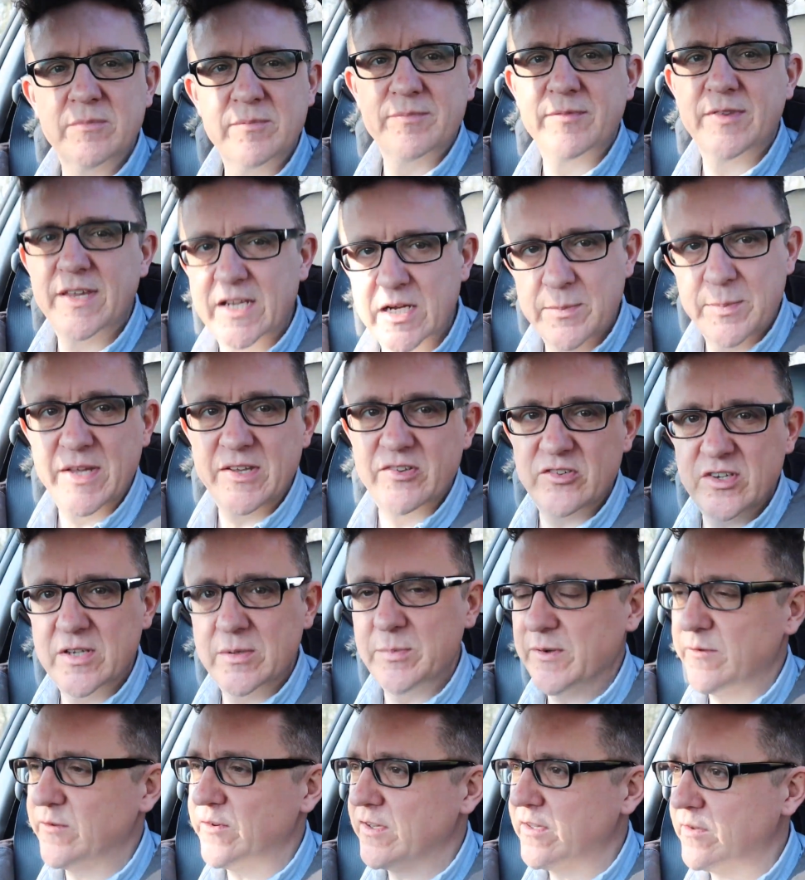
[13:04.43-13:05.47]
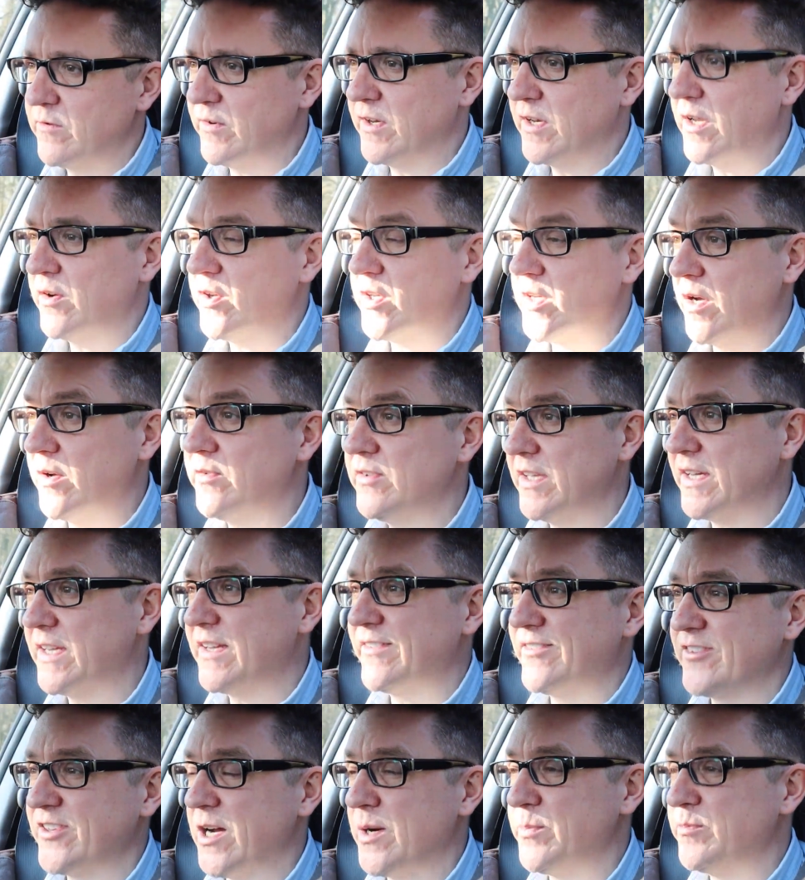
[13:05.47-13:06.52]
I think I mentioned in my first video. It goes like
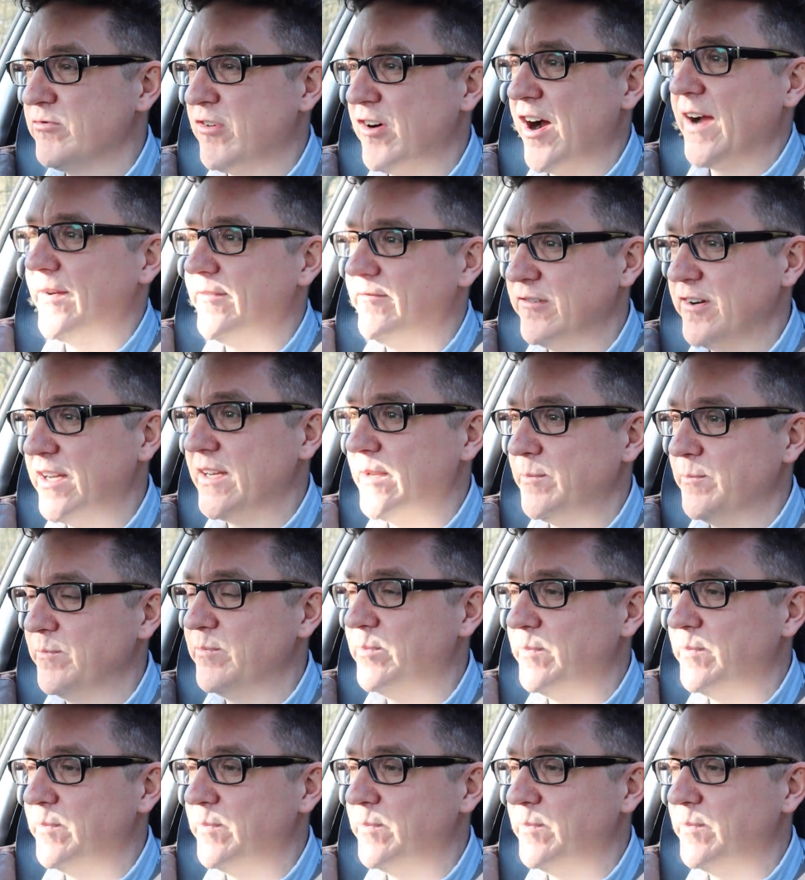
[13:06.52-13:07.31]
a stabbed rat, really